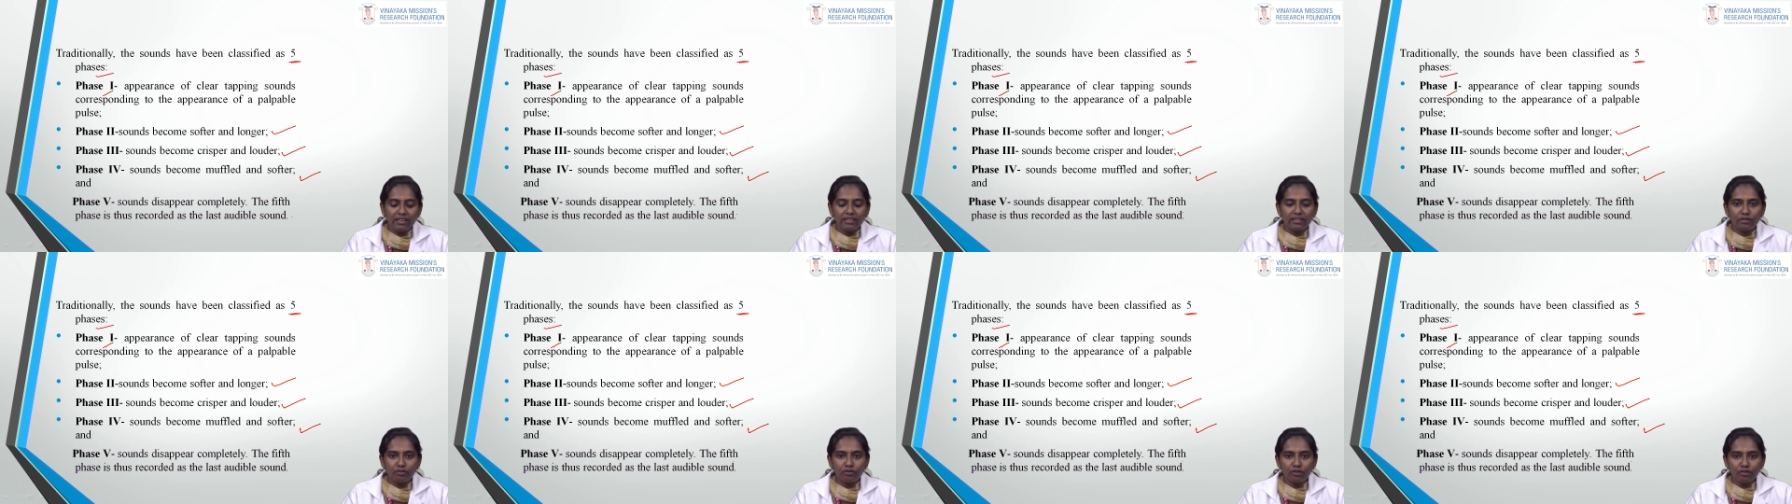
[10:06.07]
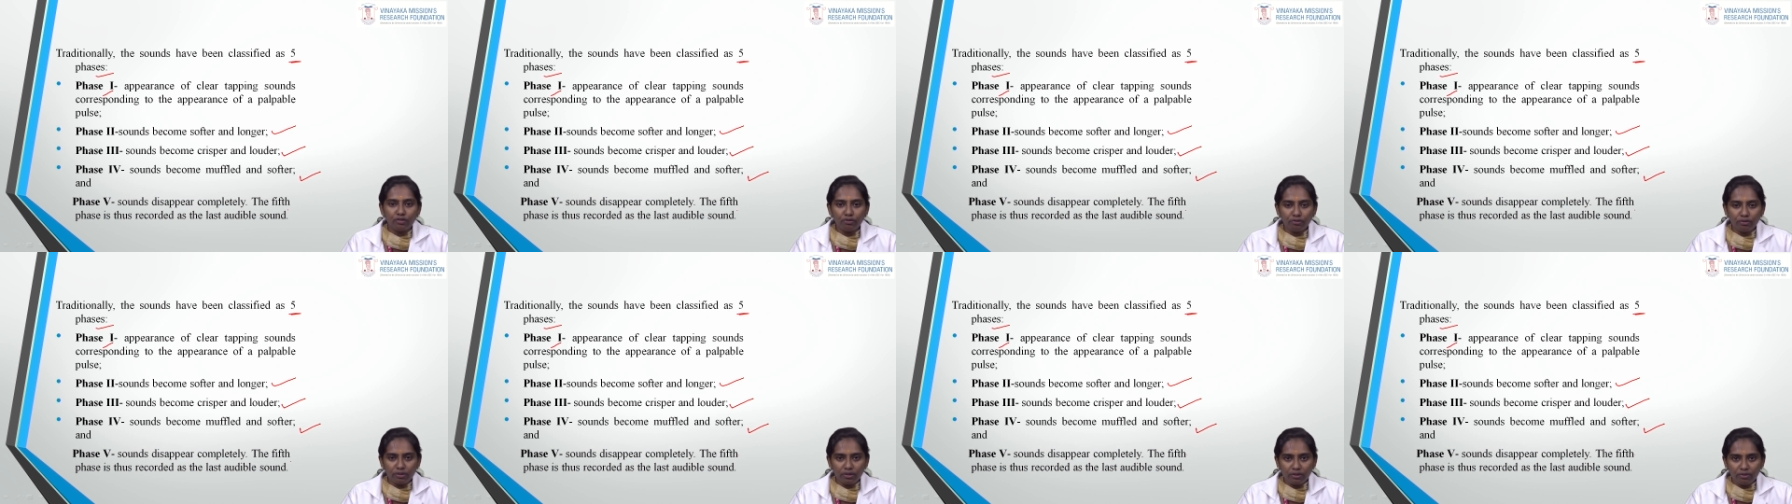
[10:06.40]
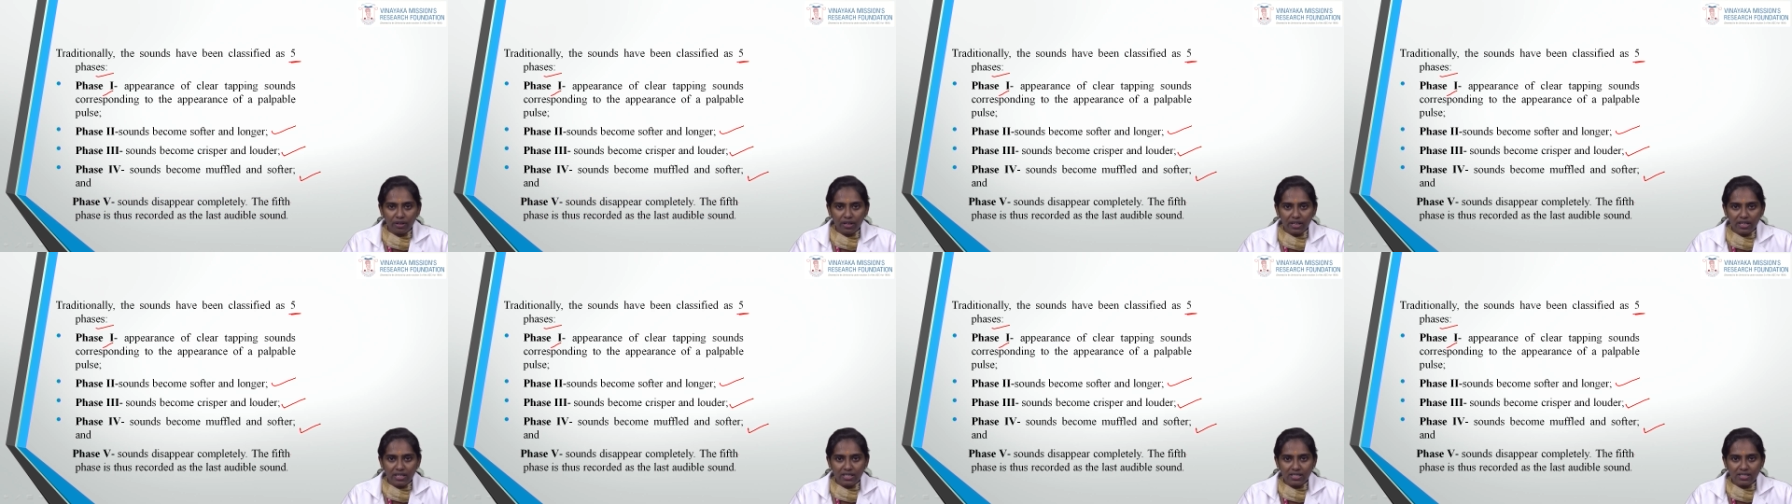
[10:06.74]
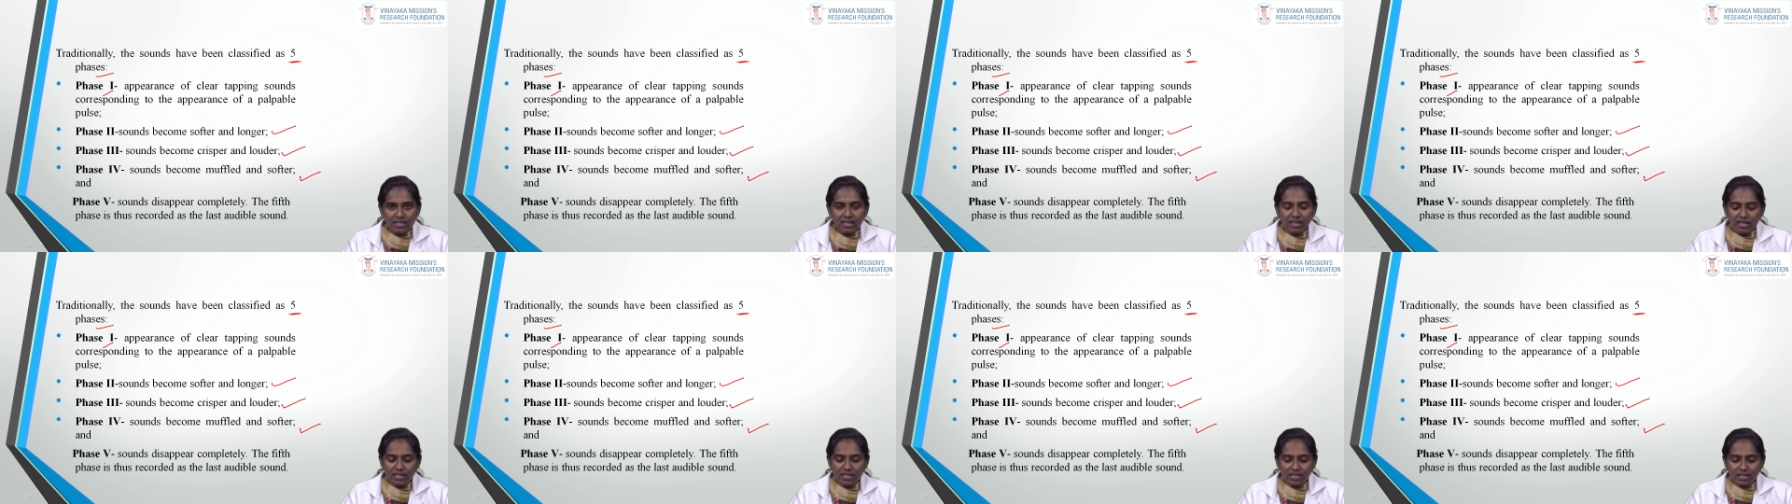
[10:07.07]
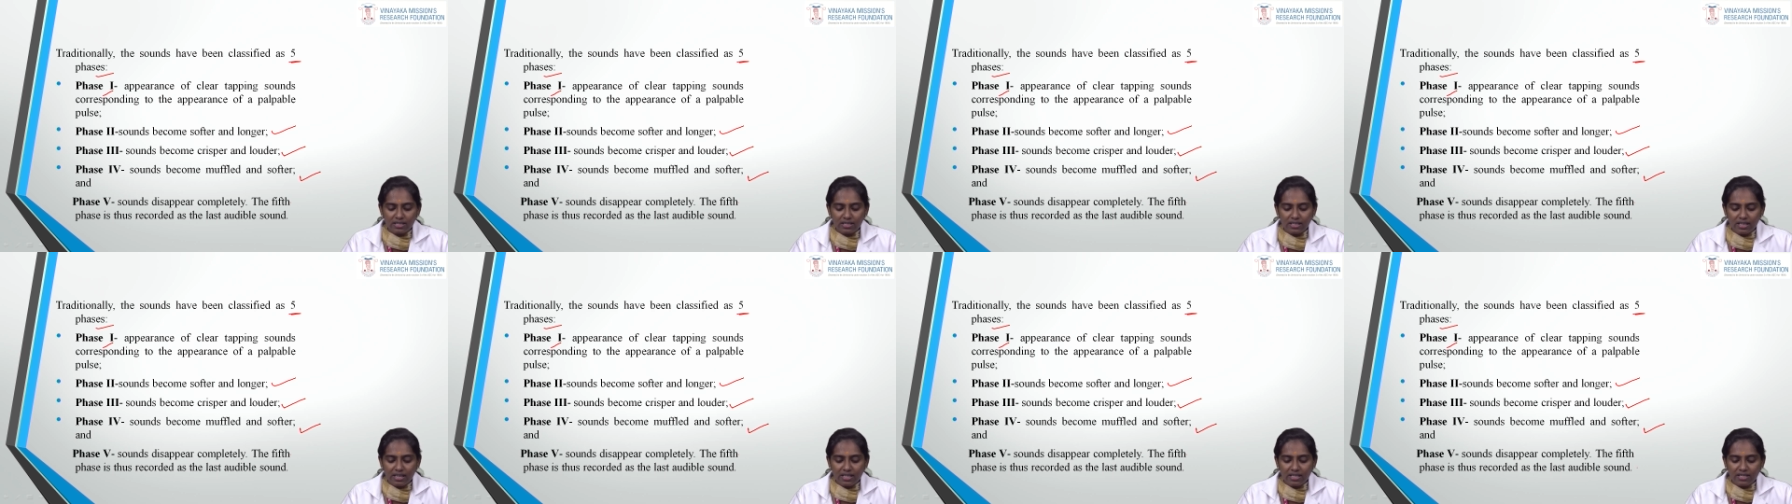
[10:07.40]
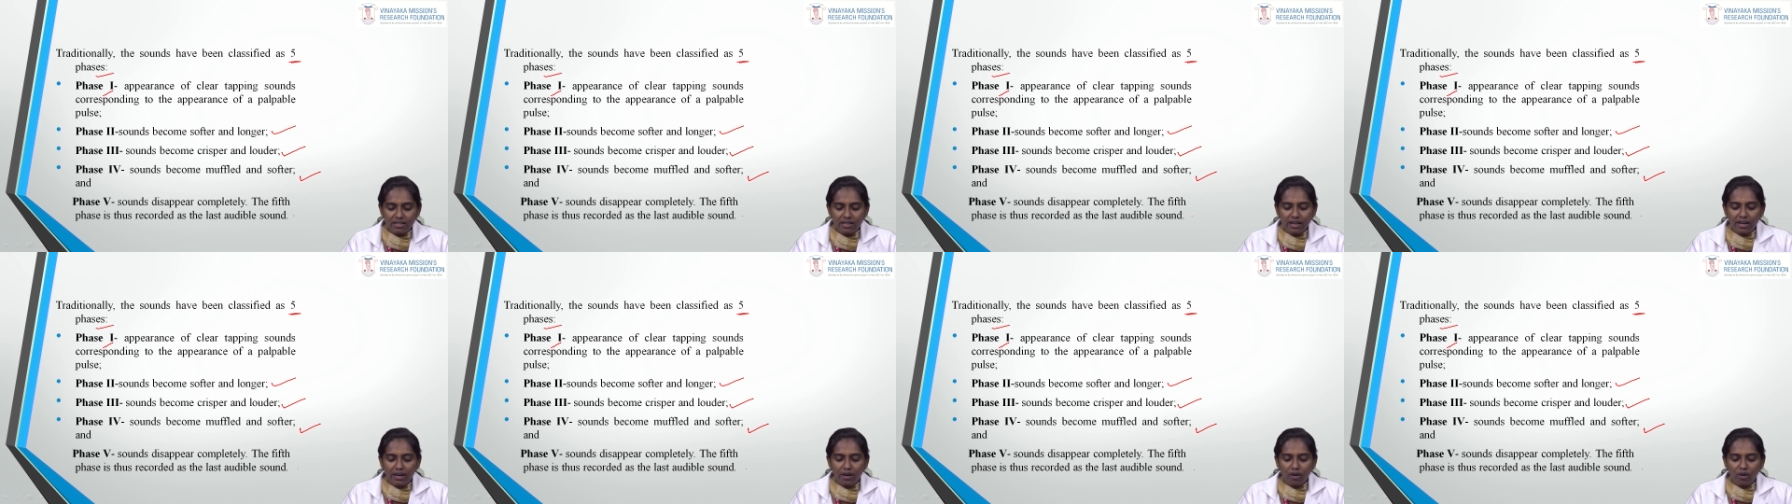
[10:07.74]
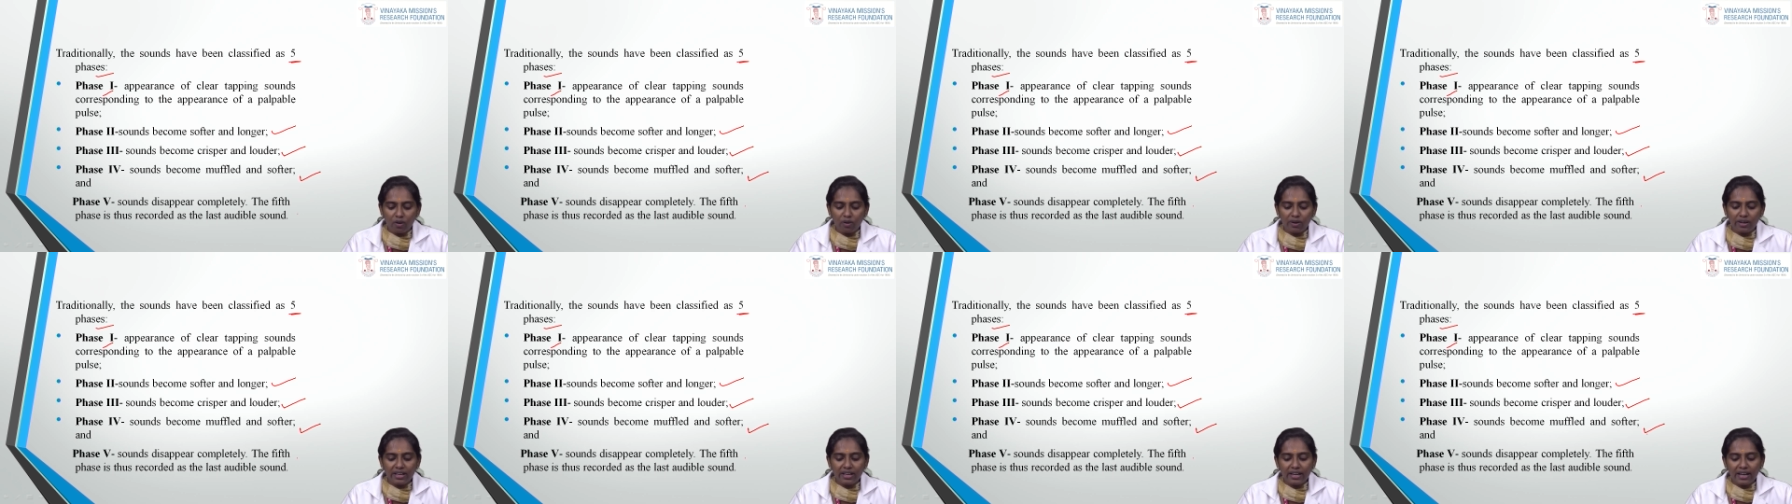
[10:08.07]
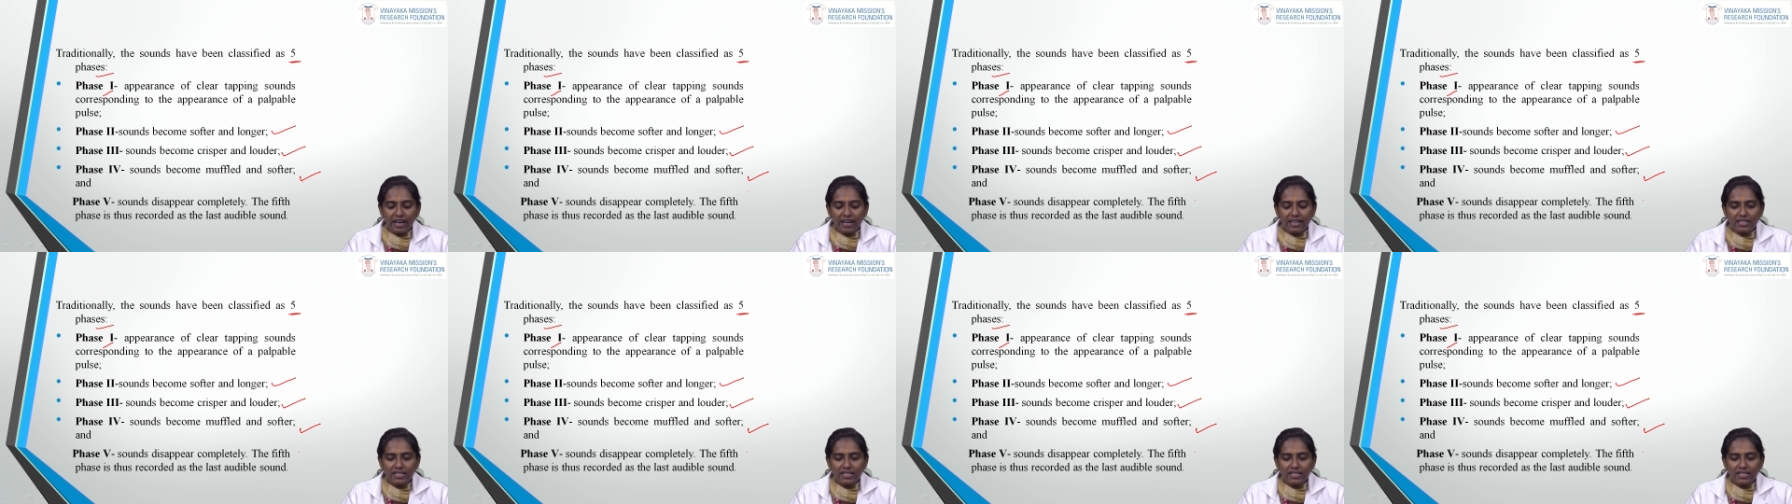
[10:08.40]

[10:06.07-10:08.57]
The fifth phase is thus recorded